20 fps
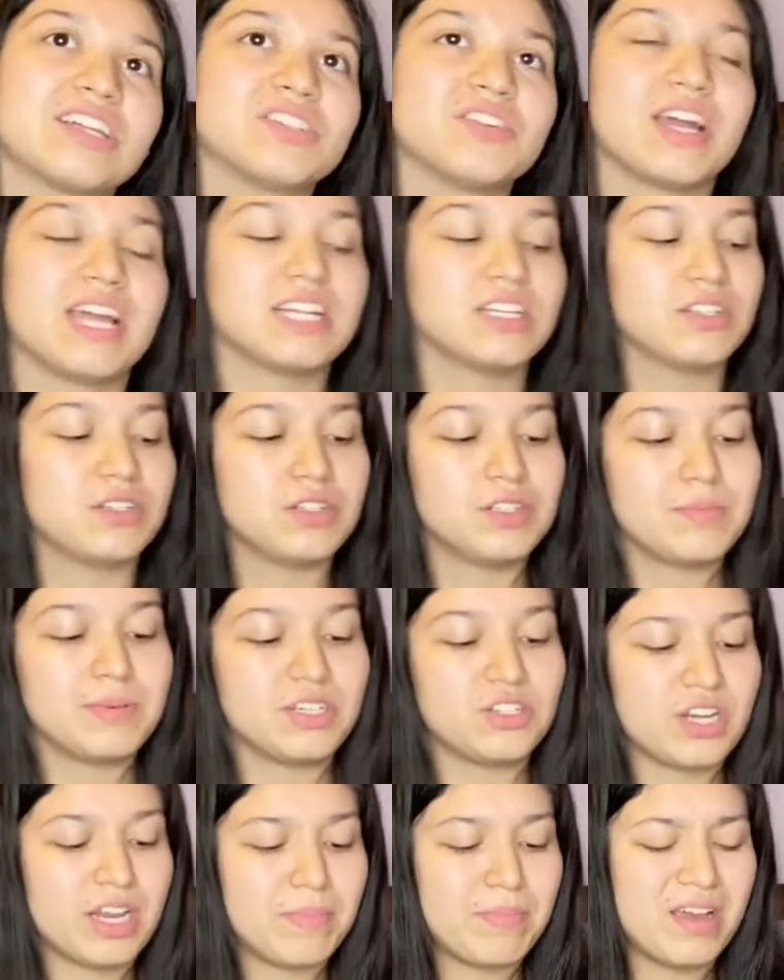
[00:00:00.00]
had to use my
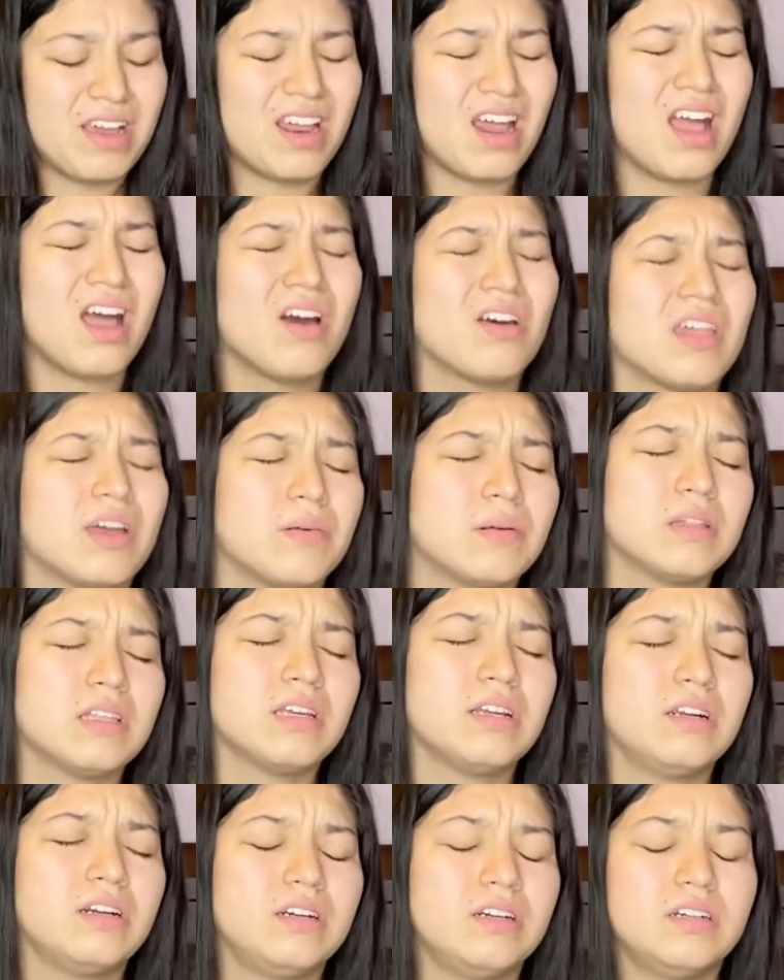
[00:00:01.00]
tripod. Oh, that really
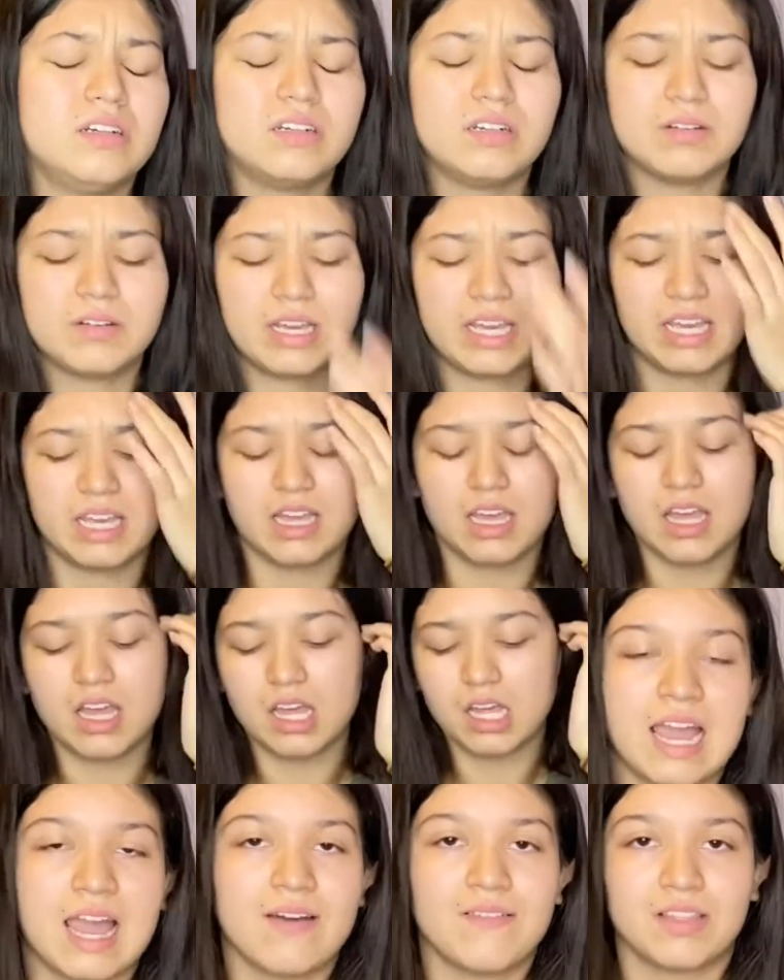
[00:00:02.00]
hurt. Okay,
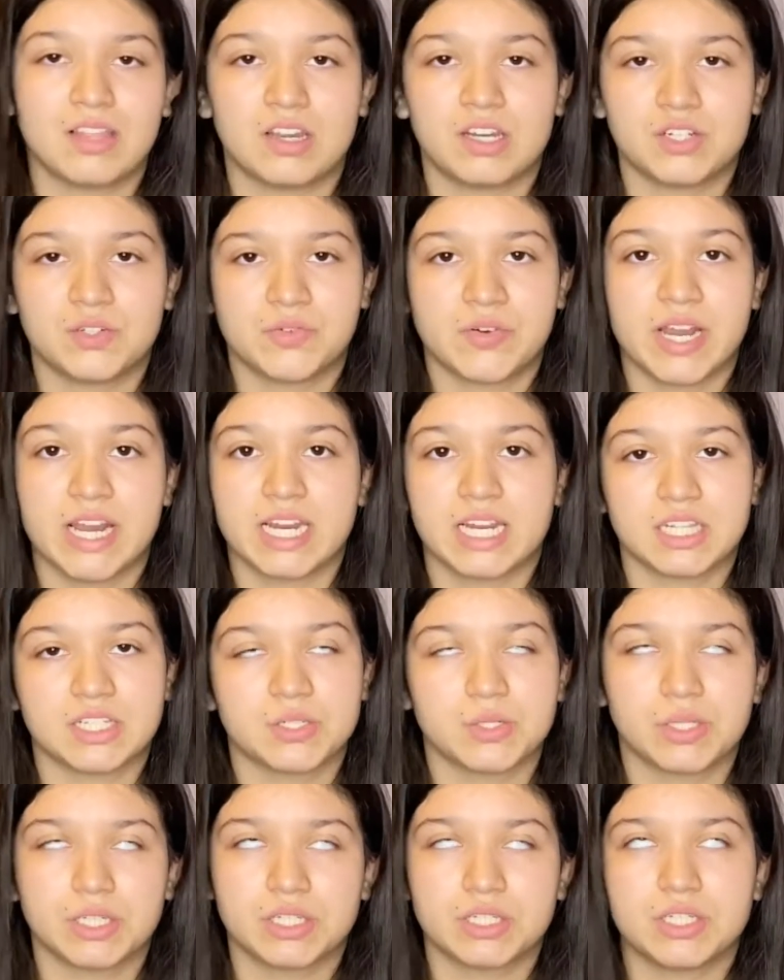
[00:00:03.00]
I have a large variety,
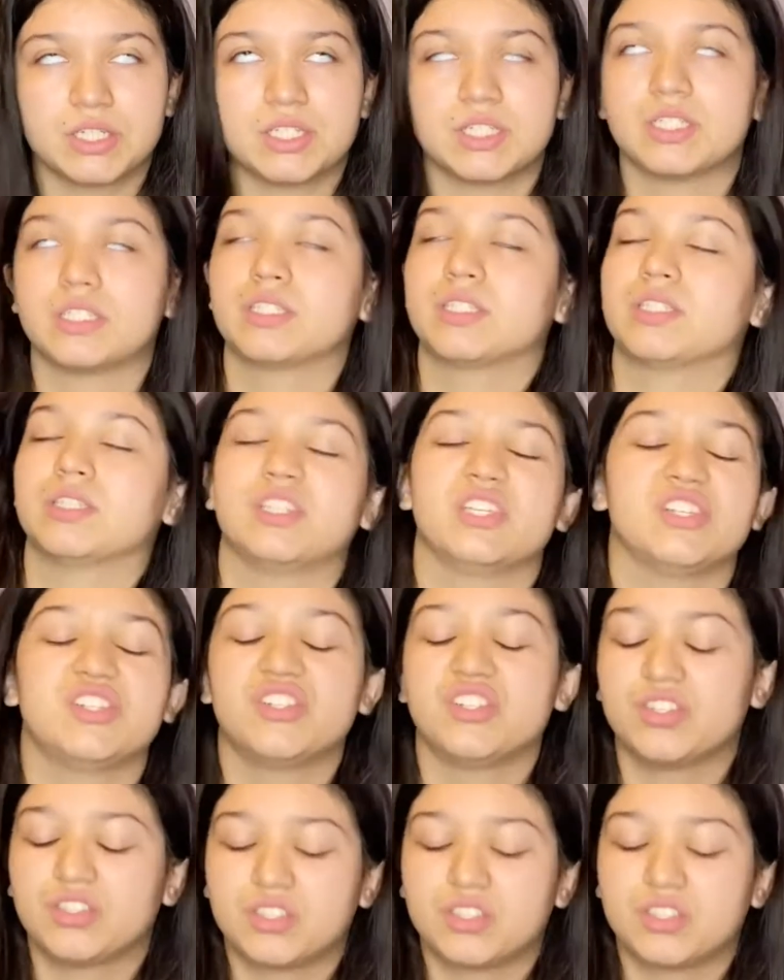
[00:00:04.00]
so let's just